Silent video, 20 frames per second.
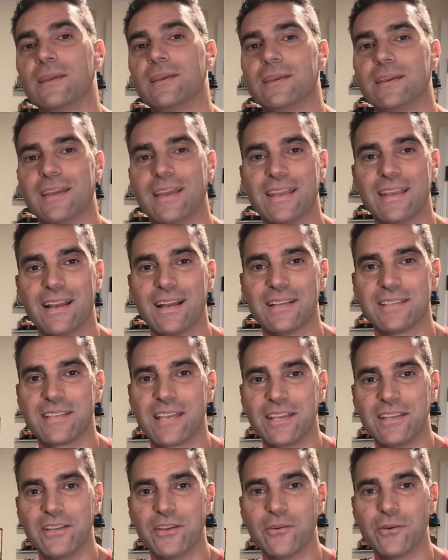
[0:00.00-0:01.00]
Hey guys, how
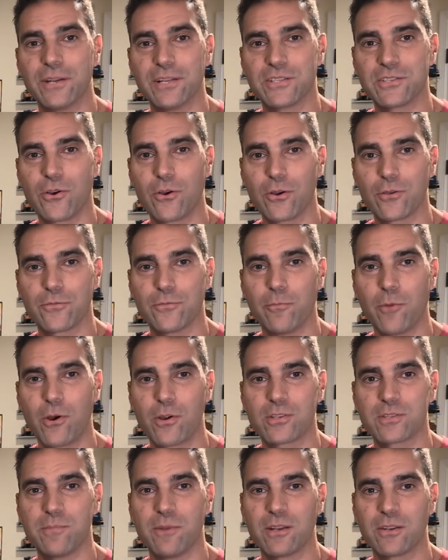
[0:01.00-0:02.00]
you doing? It's Art from
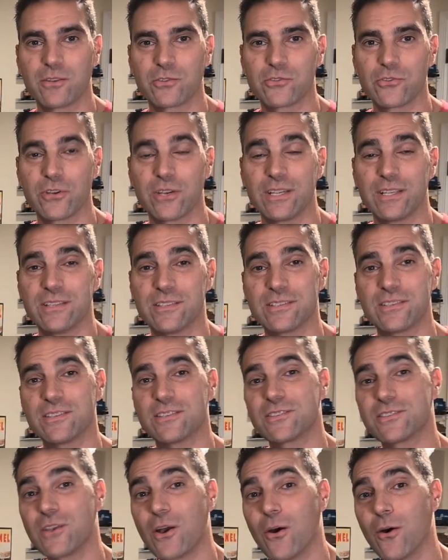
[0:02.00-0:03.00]
Art's Model Trains.
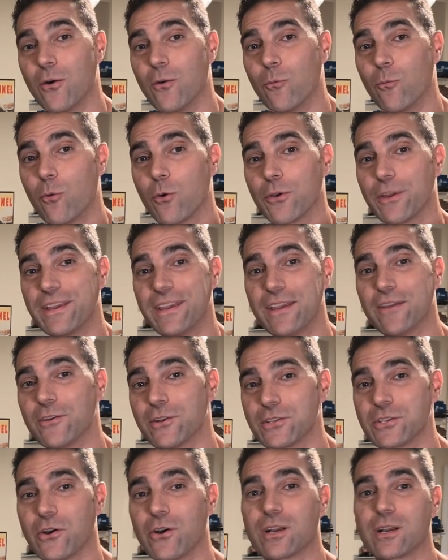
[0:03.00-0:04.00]
So we're here to
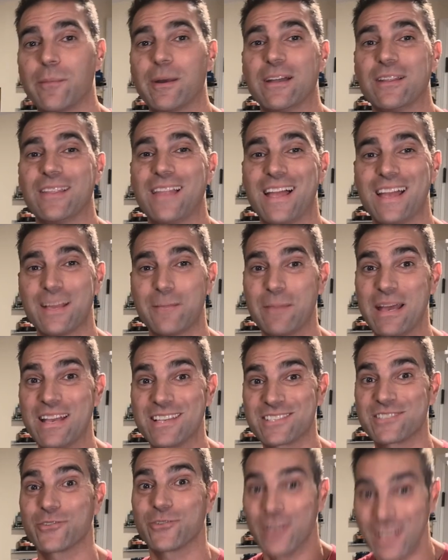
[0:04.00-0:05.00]
talk about
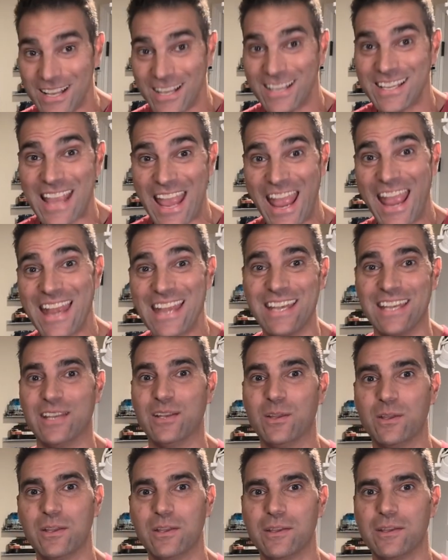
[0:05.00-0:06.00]
Lionmaster again,
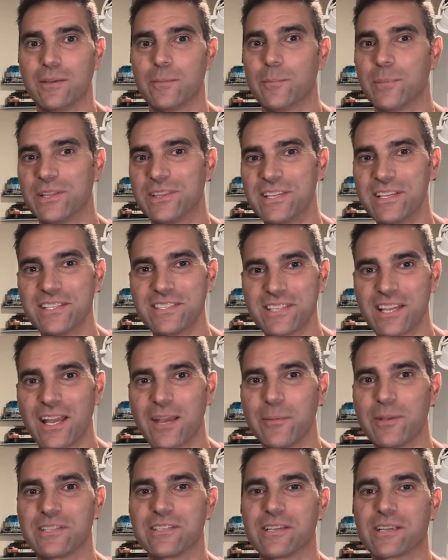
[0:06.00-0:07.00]
but this
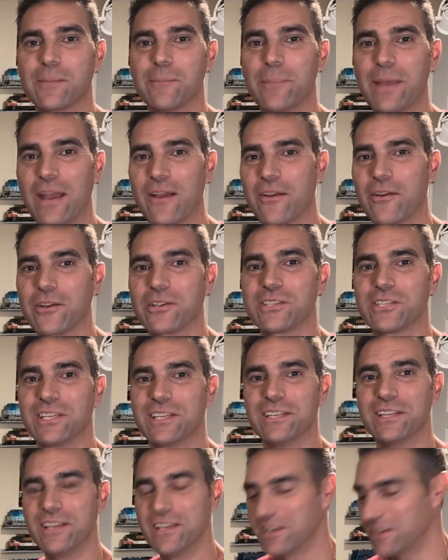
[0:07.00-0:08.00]
time it's a
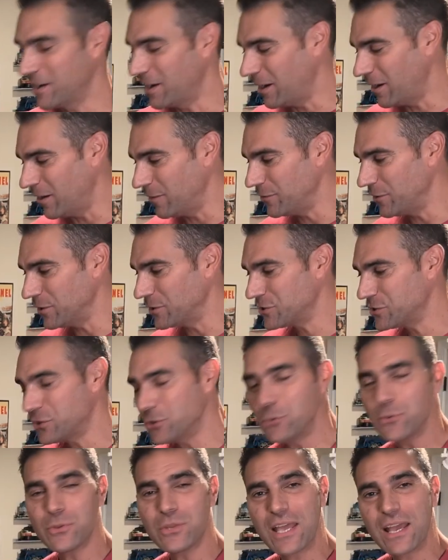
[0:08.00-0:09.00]
comparison of the
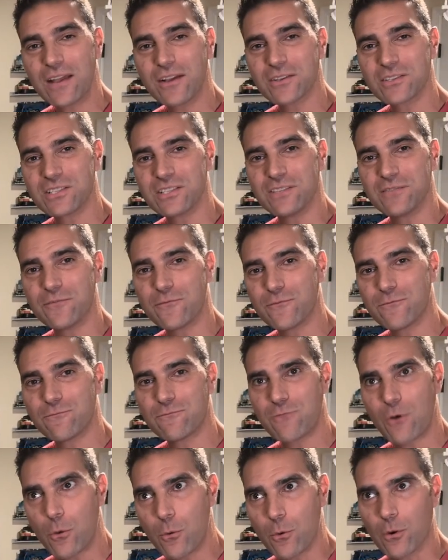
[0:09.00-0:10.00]

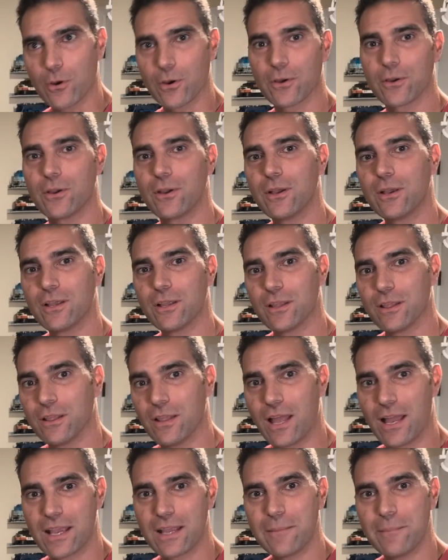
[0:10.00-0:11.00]
2004
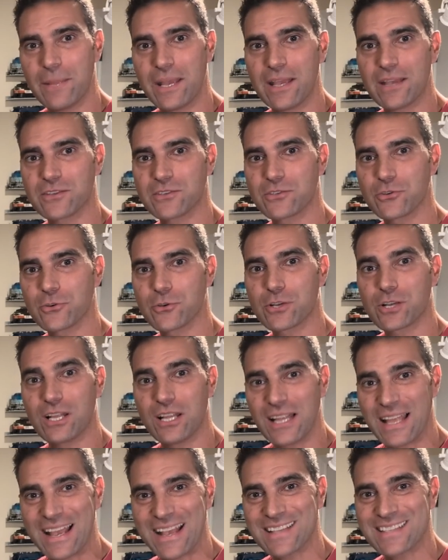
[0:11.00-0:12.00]
Lionmaster
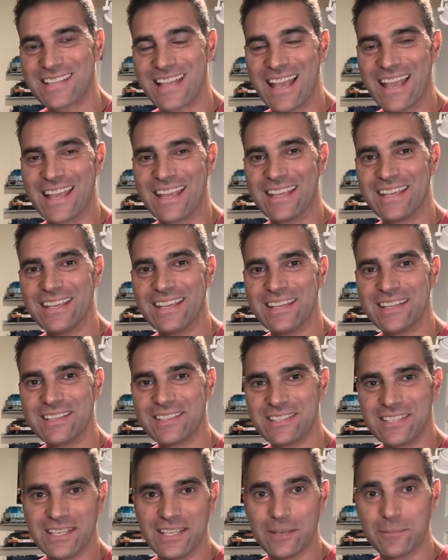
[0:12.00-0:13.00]
Class A
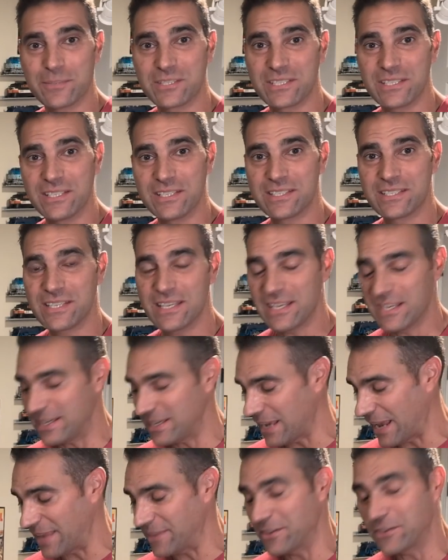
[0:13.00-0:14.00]

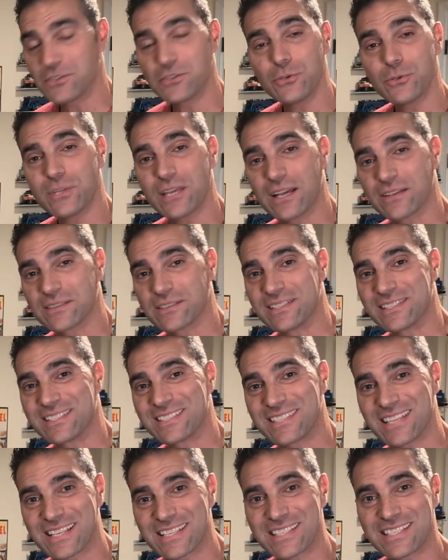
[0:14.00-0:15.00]
TMCC and the
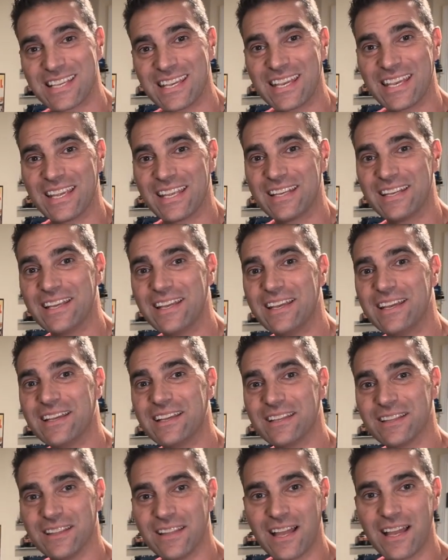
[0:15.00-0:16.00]
2016
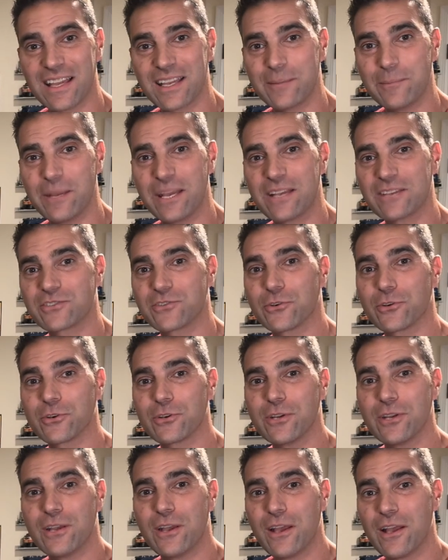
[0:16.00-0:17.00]

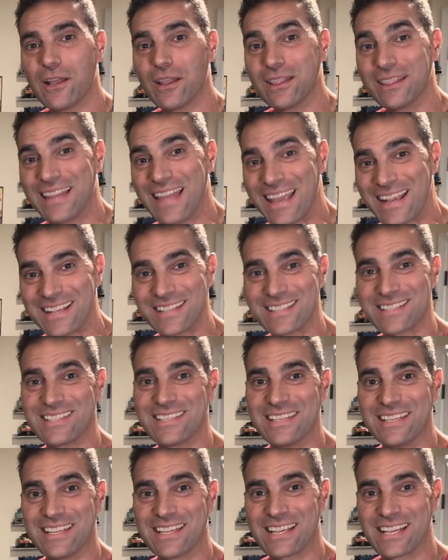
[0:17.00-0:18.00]
Lionmaster
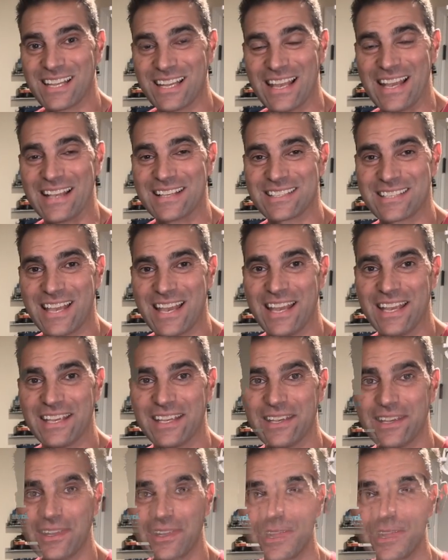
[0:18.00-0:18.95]
Legacy Class A.